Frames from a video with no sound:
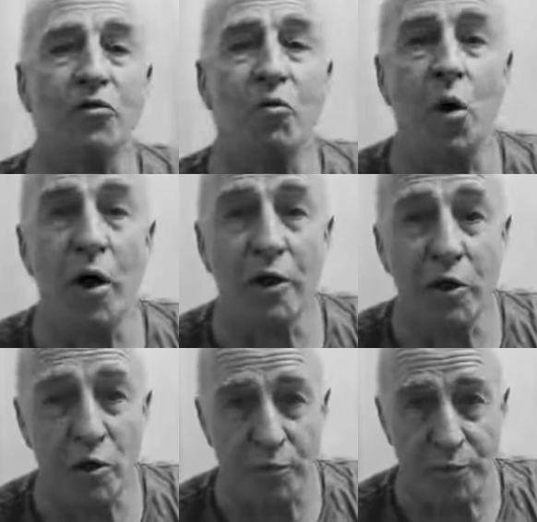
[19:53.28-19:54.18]
wide
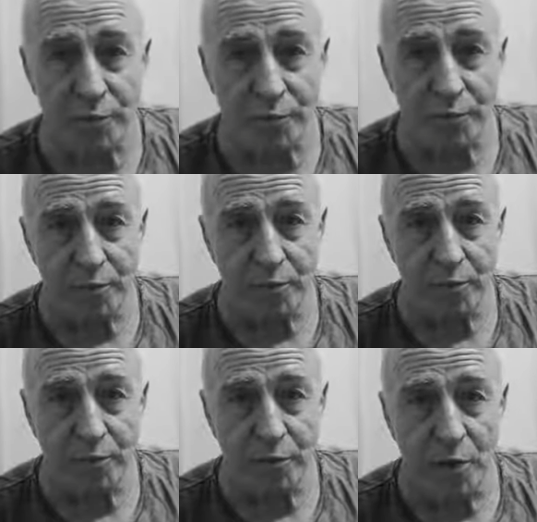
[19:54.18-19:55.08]
open.
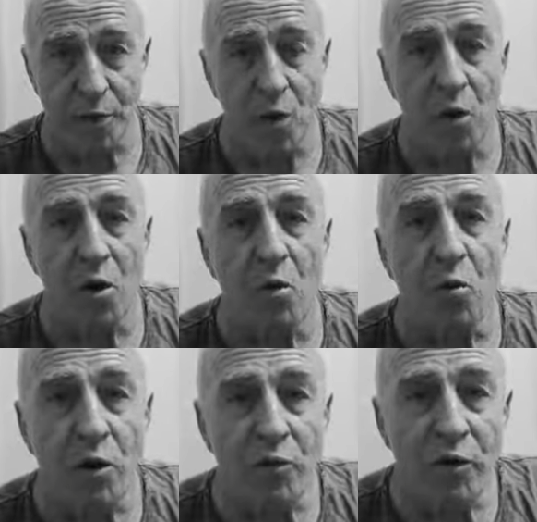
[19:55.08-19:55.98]

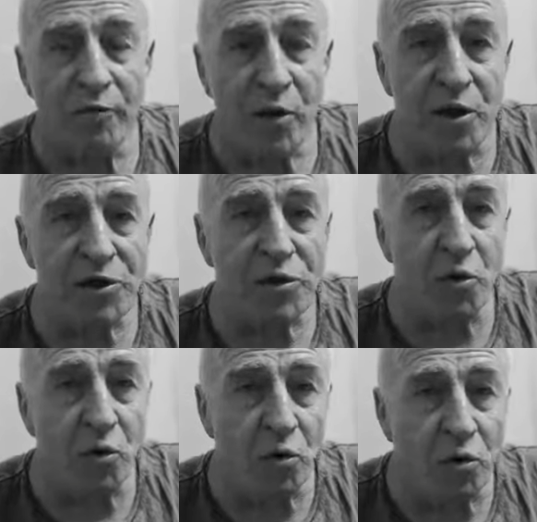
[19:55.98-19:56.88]
When we've passed
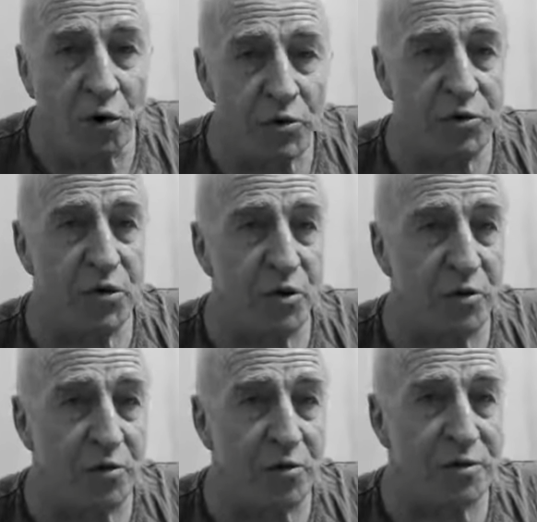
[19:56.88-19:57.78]
all those
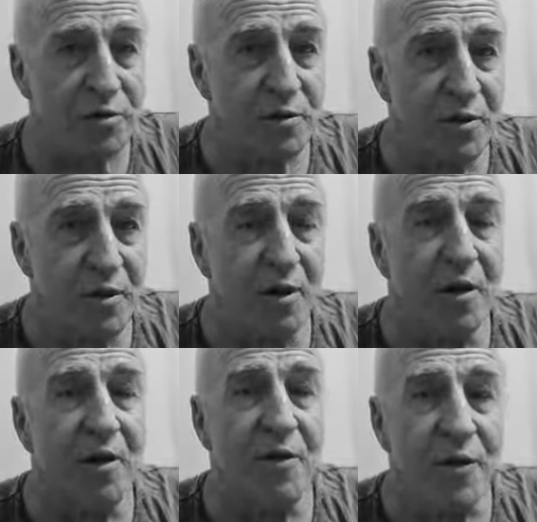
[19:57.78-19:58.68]
hurdles,
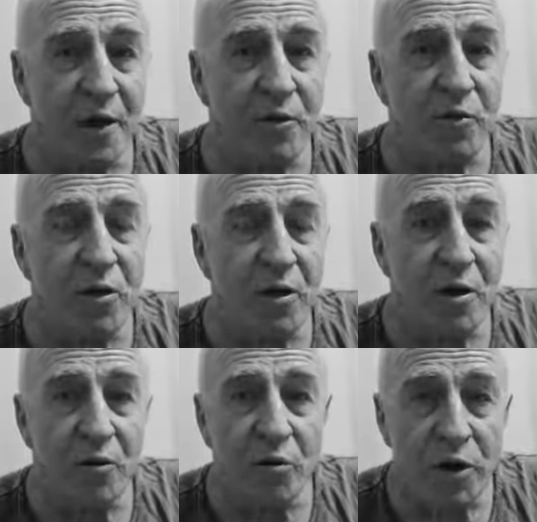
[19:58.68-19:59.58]
then
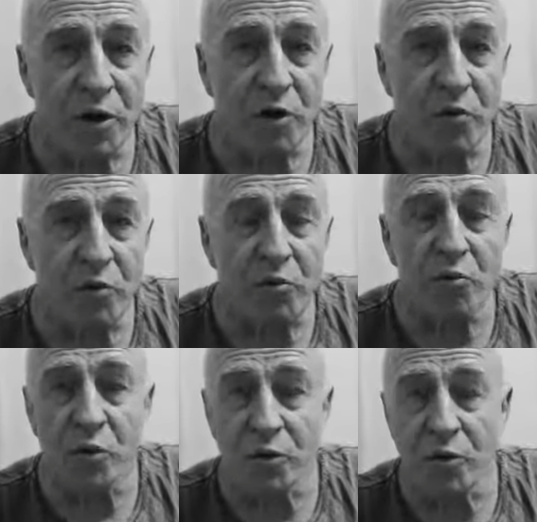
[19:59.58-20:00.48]
we know
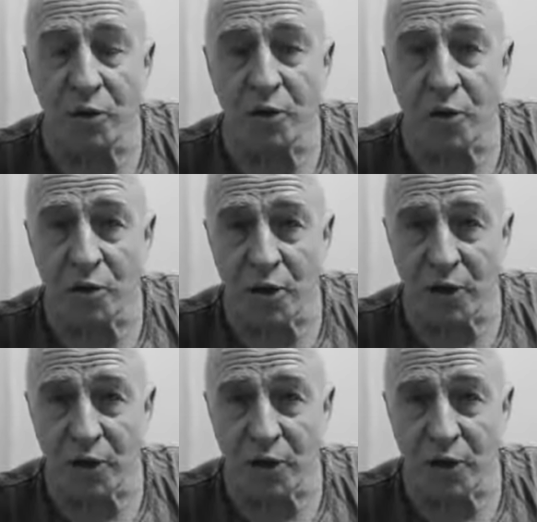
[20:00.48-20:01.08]
we're doing a correct